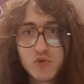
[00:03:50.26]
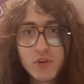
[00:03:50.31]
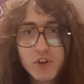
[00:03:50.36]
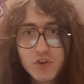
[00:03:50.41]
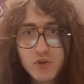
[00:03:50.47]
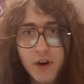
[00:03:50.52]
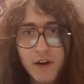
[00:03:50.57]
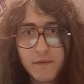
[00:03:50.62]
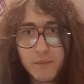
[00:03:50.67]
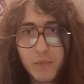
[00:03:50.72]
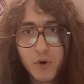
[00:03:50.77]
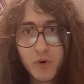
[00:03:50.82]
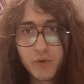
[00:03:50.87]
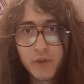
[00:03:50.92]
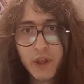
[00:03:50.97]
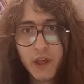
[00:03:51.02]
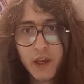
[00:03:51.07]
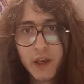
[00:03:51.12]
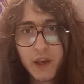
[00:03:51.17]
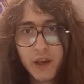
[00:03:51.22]
once you have
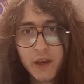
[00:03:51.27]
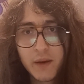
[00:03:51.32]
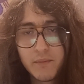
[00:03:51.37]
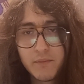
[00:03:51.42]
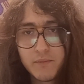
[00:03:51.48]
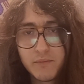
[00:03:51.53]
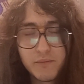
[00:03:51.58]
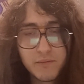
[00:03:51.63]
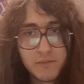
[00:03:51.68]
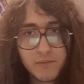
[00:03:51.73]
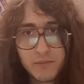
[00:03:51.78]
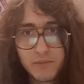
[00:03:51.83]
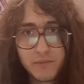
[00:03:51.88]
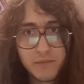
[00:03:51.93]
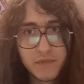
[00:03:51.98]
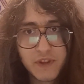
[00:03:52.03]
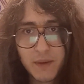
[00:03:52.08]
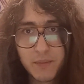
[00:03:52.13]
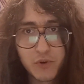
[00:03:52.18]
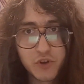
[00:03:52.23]
both,
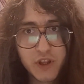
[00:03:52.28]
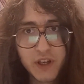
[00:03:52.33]
the